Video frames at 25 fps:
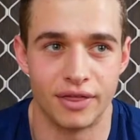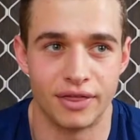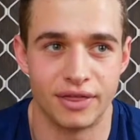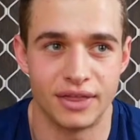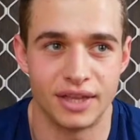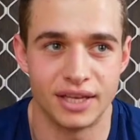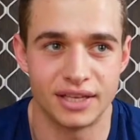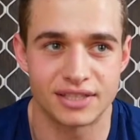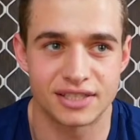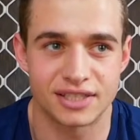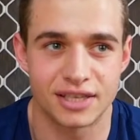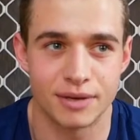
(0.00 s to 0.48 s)

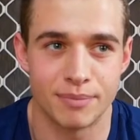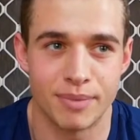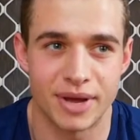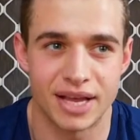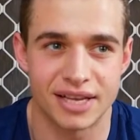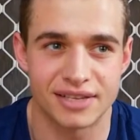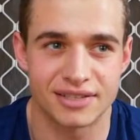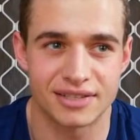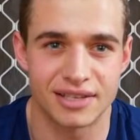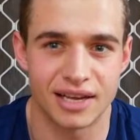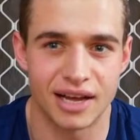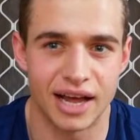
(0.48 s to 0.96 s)
this
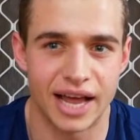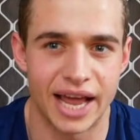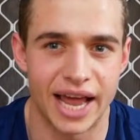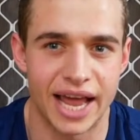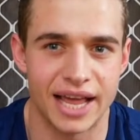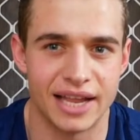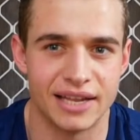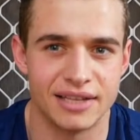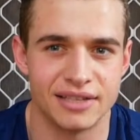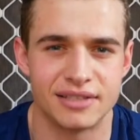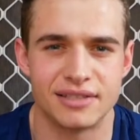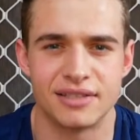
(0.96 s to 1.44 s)
semester
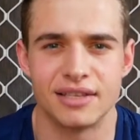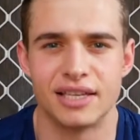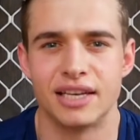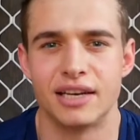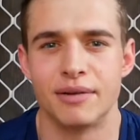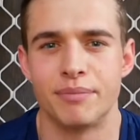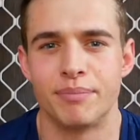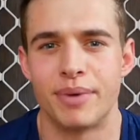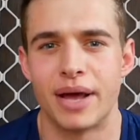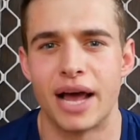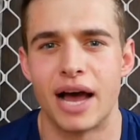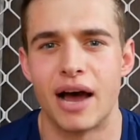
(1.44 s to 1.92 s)
ends in
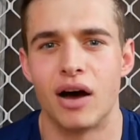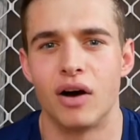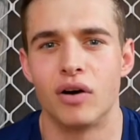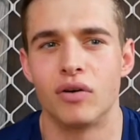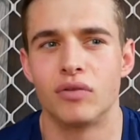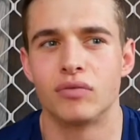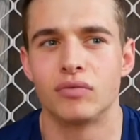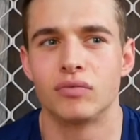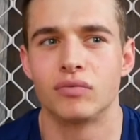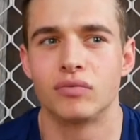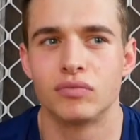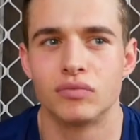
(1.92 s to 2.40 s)
about,
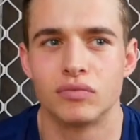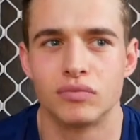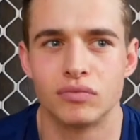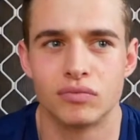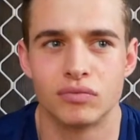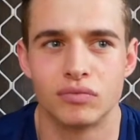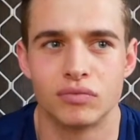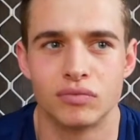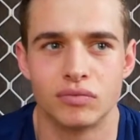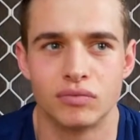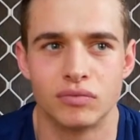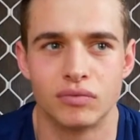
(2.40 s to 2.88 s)

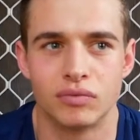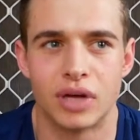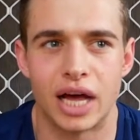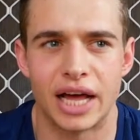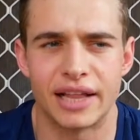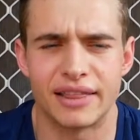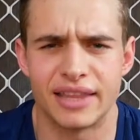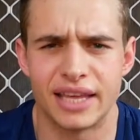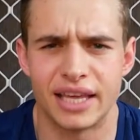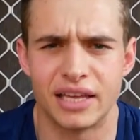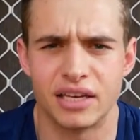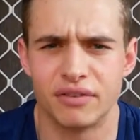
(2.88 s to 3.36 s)

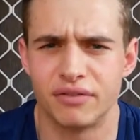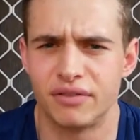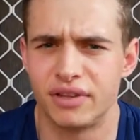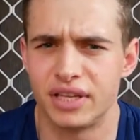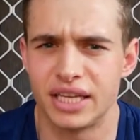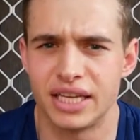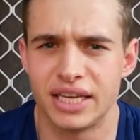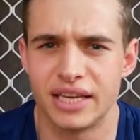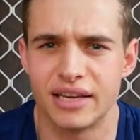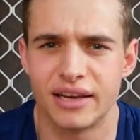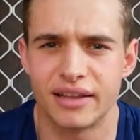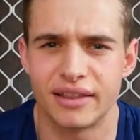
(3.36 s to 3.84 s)
at the end of the
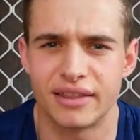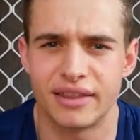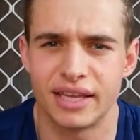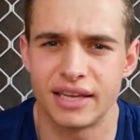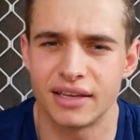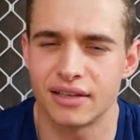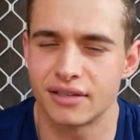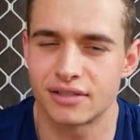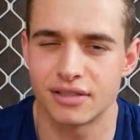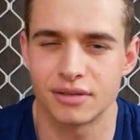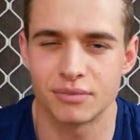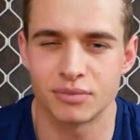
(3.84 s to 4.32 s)
year I
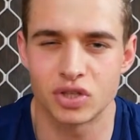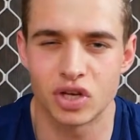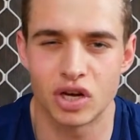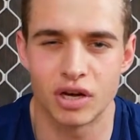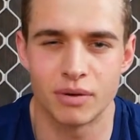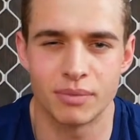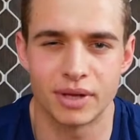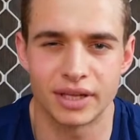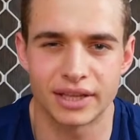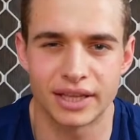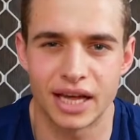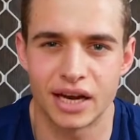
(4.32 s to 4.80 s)
think,
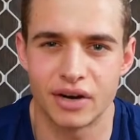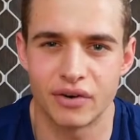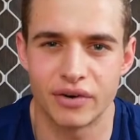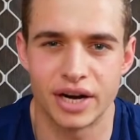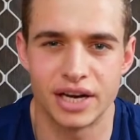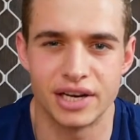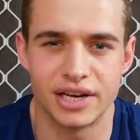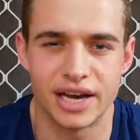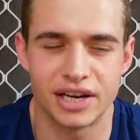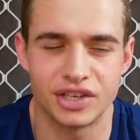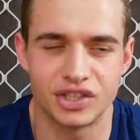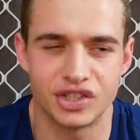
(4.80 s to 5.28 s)
sometime like that,
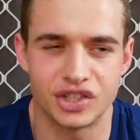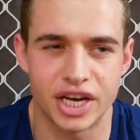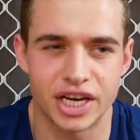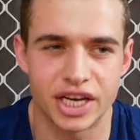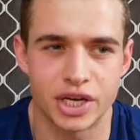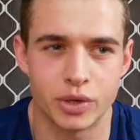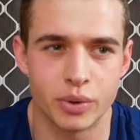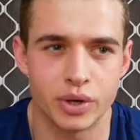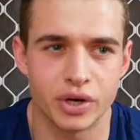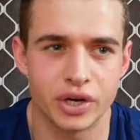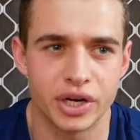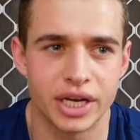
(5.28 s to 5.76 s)
around
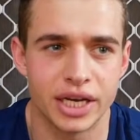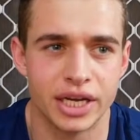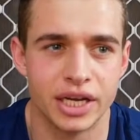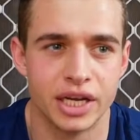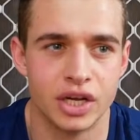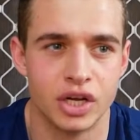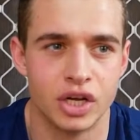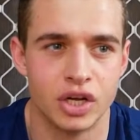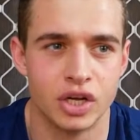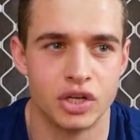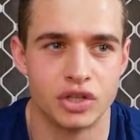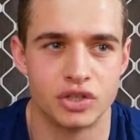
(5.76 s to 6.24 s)
January.
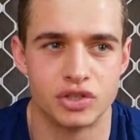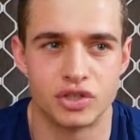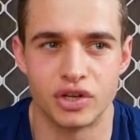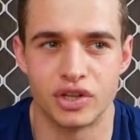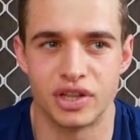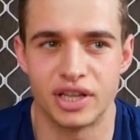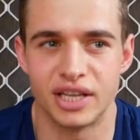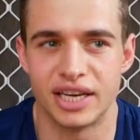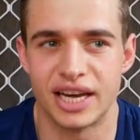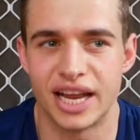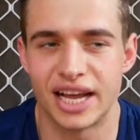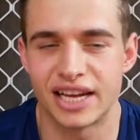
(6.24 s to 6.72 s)
So
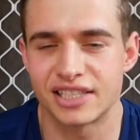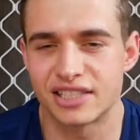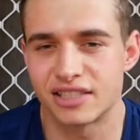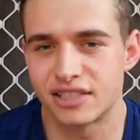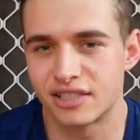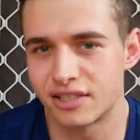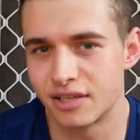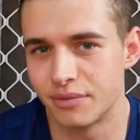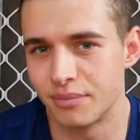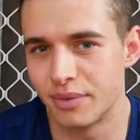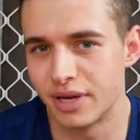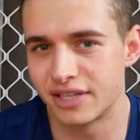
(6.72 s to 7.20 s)
the next
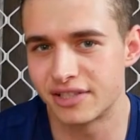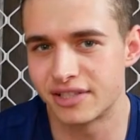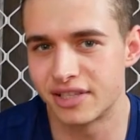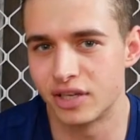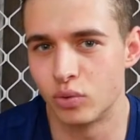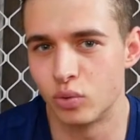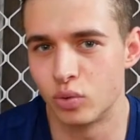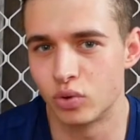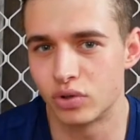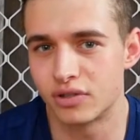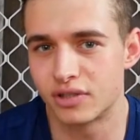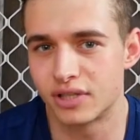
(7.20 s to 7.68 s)
semester
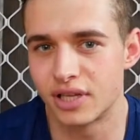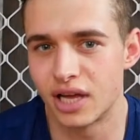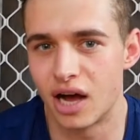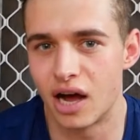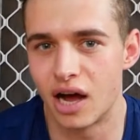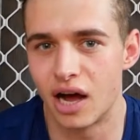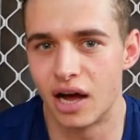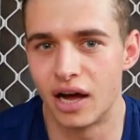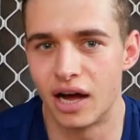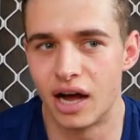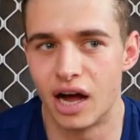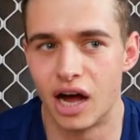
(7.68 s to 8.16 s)
will
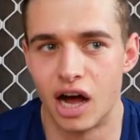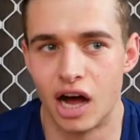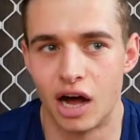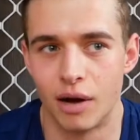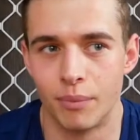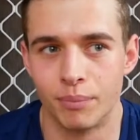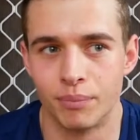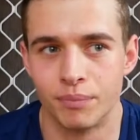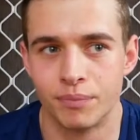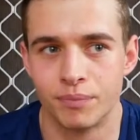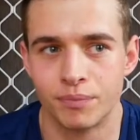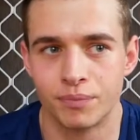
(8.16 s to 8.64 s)
start
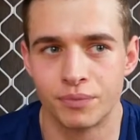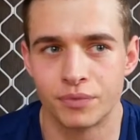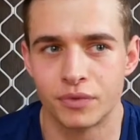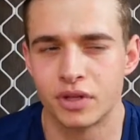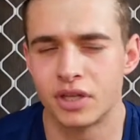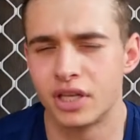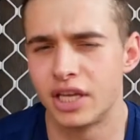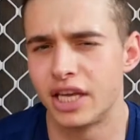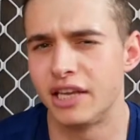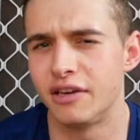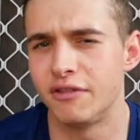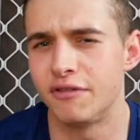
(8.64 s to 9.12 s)

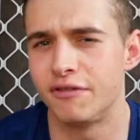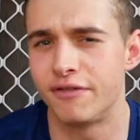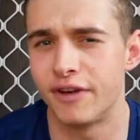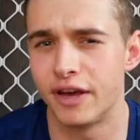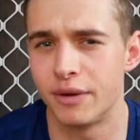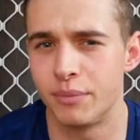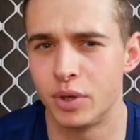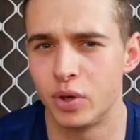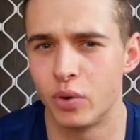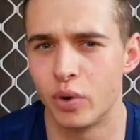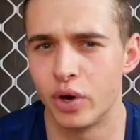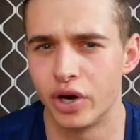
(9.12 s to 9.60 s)
in
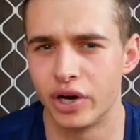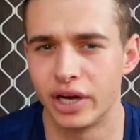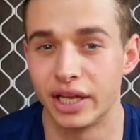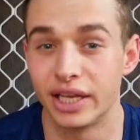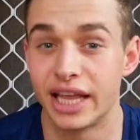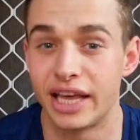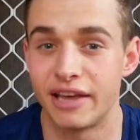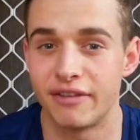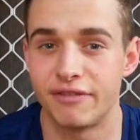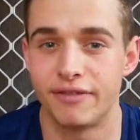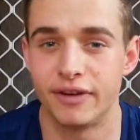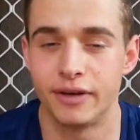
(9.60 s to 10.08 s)
February,
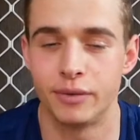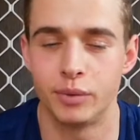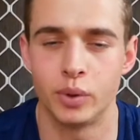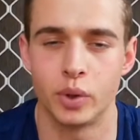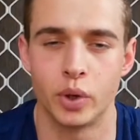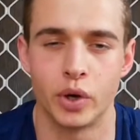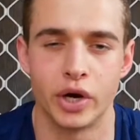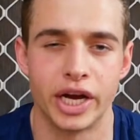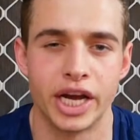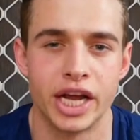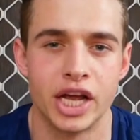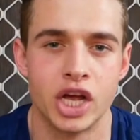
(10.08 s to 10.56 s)
late
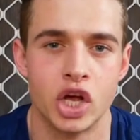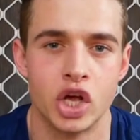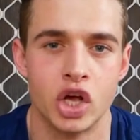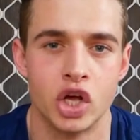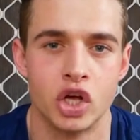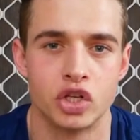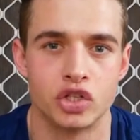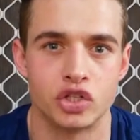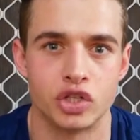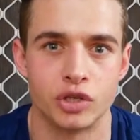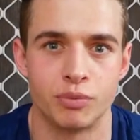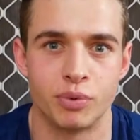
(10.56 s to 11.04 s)
February.
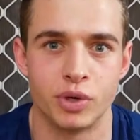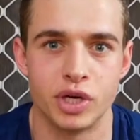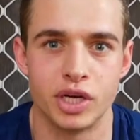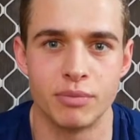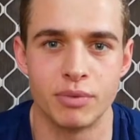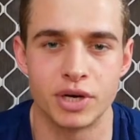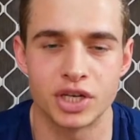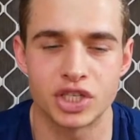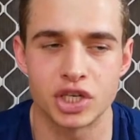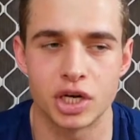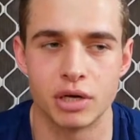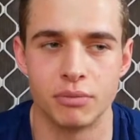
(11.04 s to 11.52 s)
So pretty
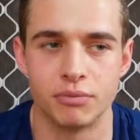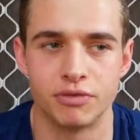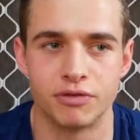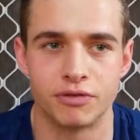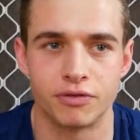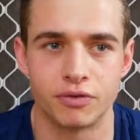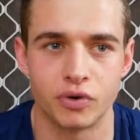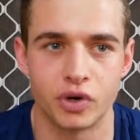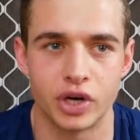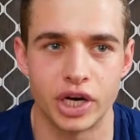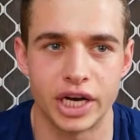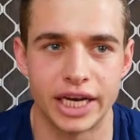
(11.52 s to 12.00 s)
much I'm
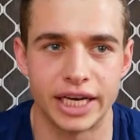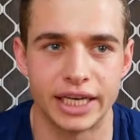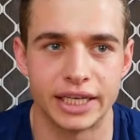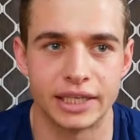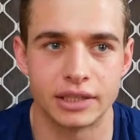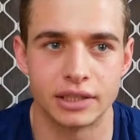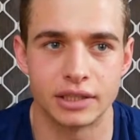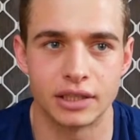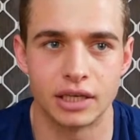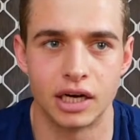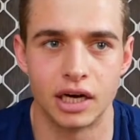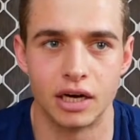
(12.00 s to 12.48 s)
free
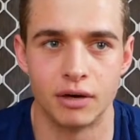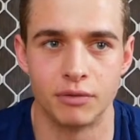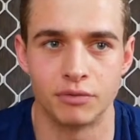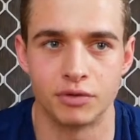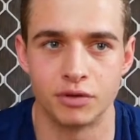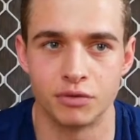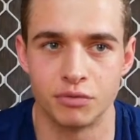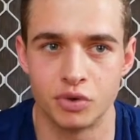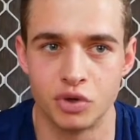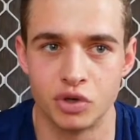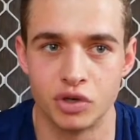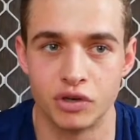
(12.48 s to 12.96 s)

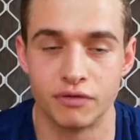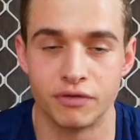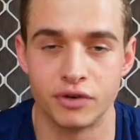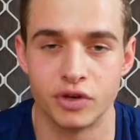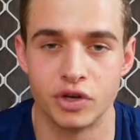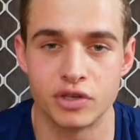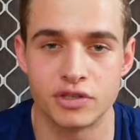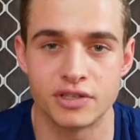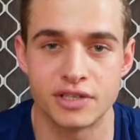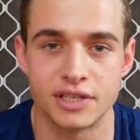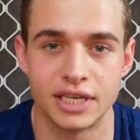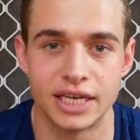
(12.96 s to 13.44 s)
from
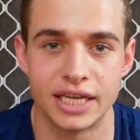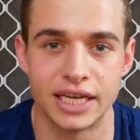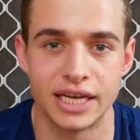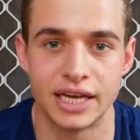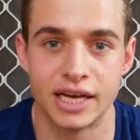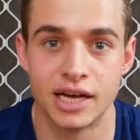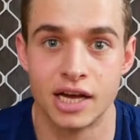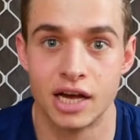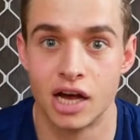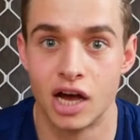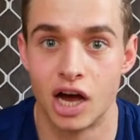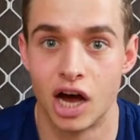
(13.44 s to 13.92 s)
university
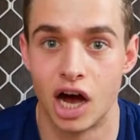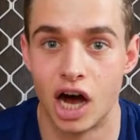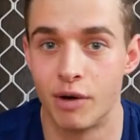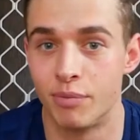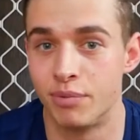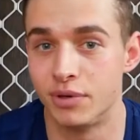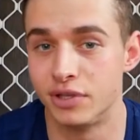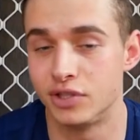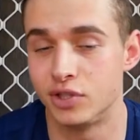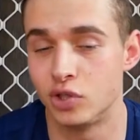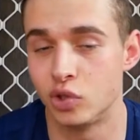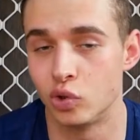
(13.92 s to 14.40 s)
up
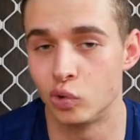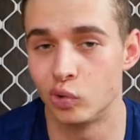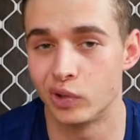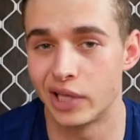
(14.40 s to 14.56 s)
until